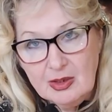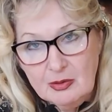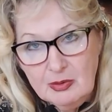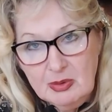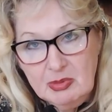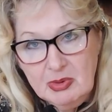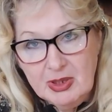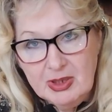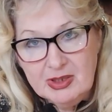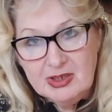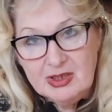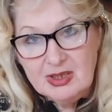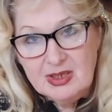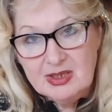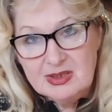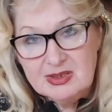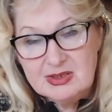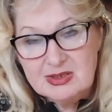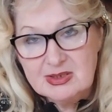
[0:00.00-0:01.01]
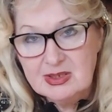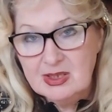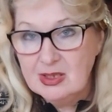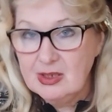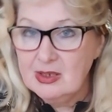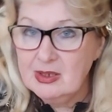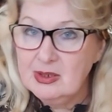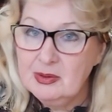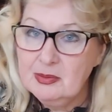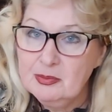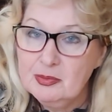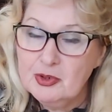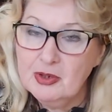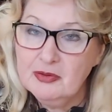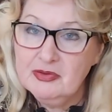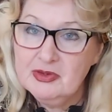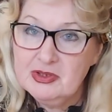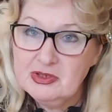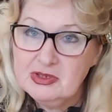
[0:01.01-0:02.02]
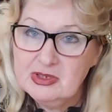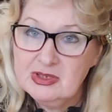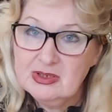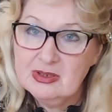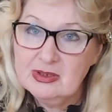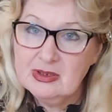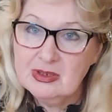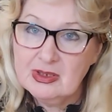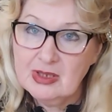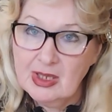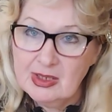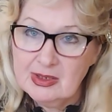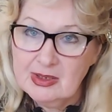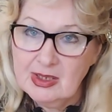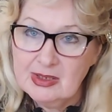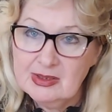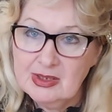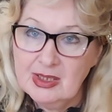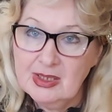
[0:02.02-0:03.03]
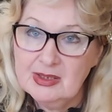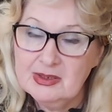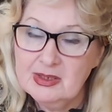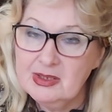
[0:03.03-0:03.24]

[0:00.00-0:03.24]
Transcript: Quebec is a province in Canada